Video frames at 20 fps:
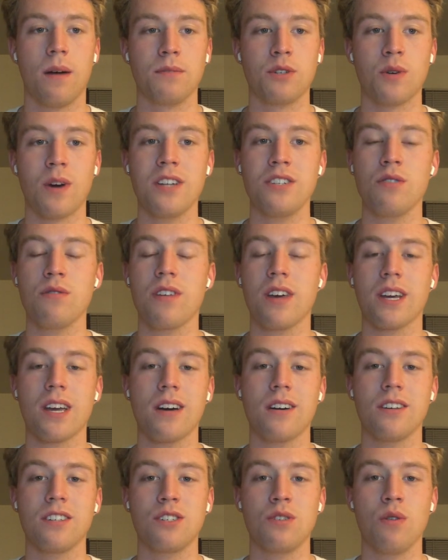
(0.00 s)
So I do think
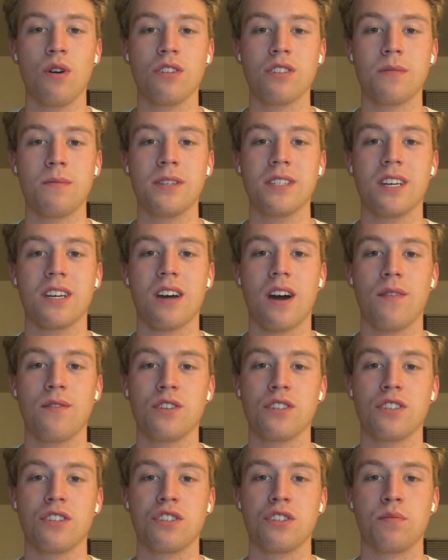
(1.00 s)
LSU ultimately
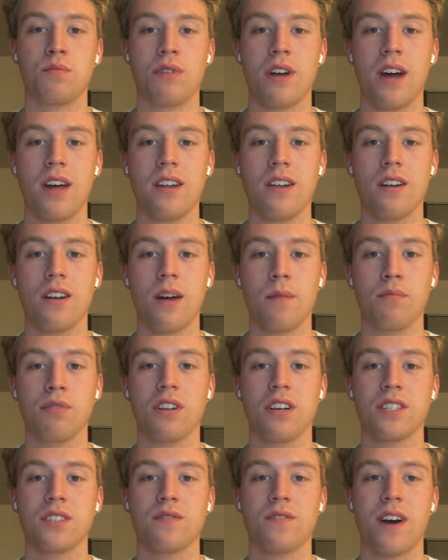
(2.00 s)
covers the spread here at
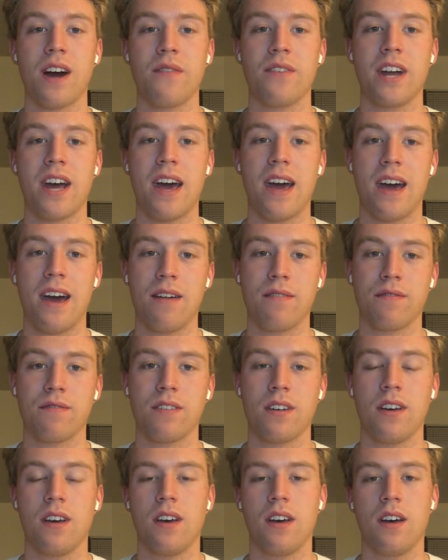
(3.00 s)
plus 5.5.
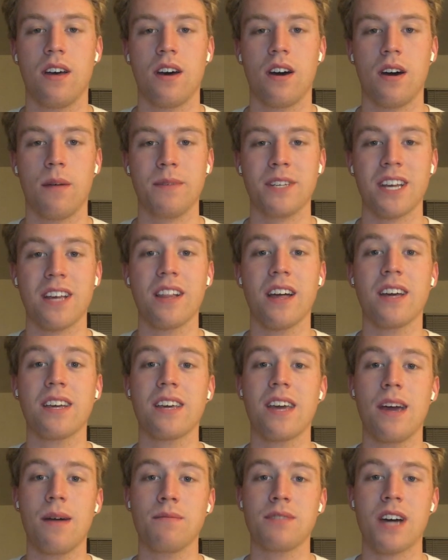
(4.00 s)
As I
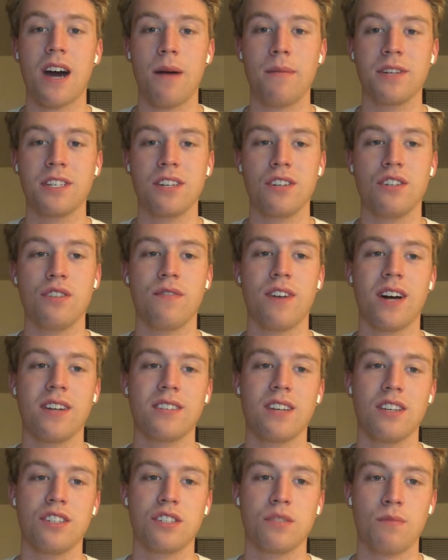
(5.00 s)
like Cam Thomas and
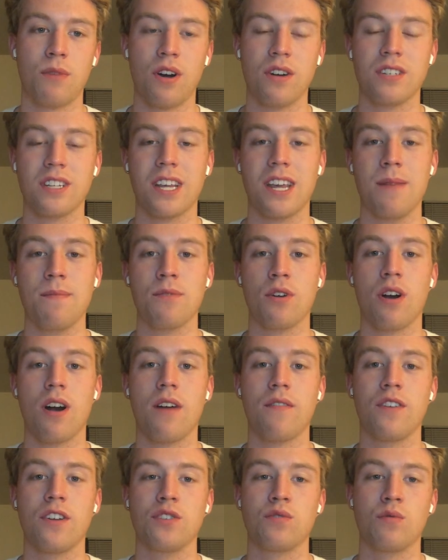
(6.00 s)
Javonte Smart to keep their
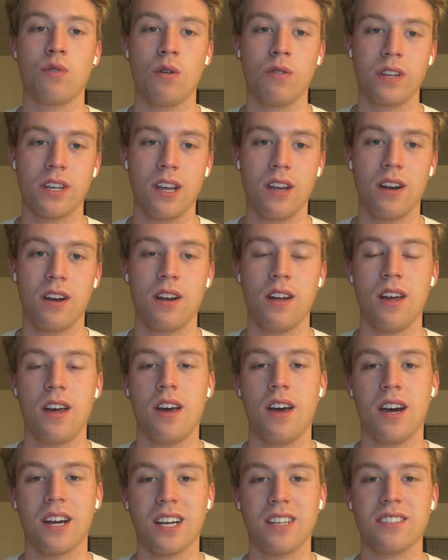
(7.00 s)
offense rolling here
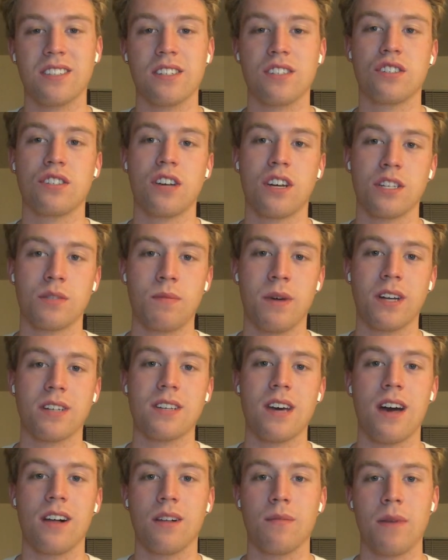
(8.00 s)
against a
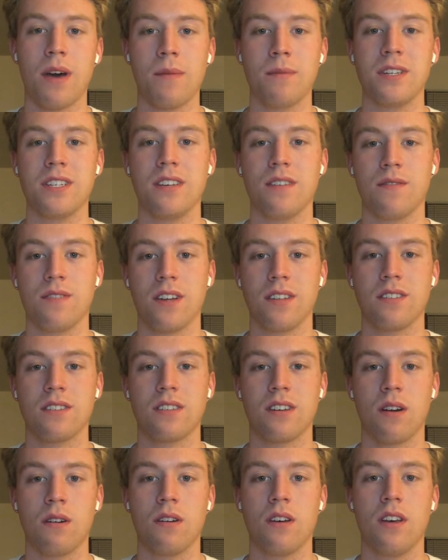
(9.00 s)
suspect Alabama defense.
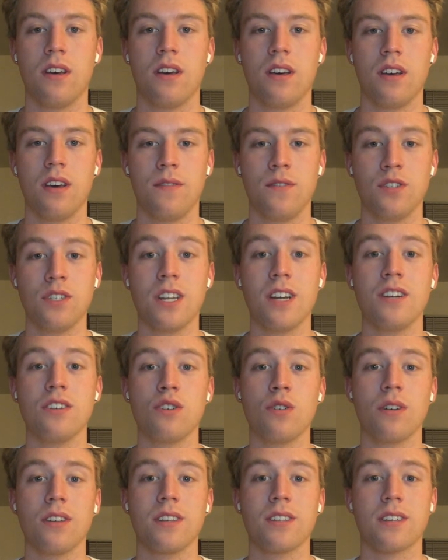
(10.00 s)
So if you did
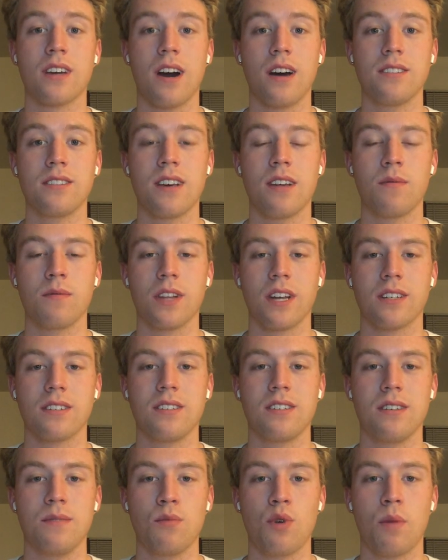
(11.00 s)
enjoy this content and would
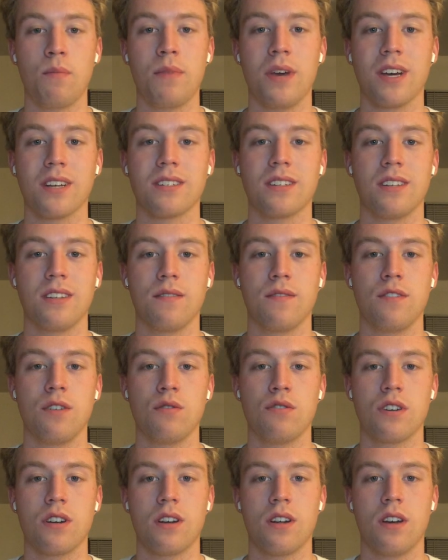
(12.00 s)
like to see more picks in the
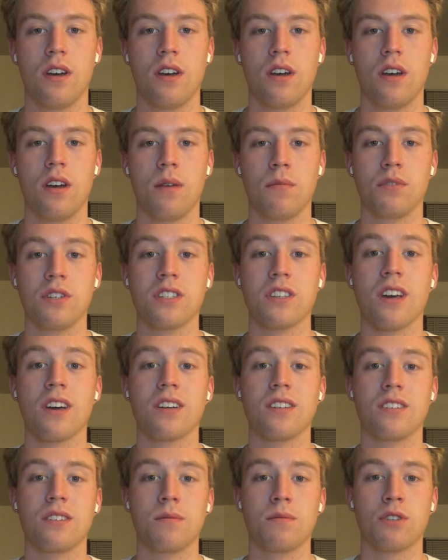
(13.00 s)
future, please
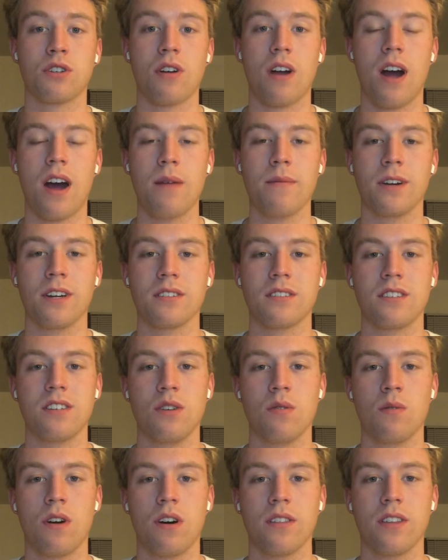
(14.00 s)
like and subscribe, and I'll see
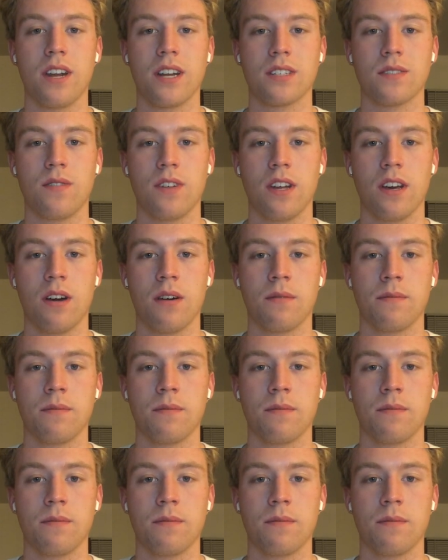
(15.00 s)
you all in the next video.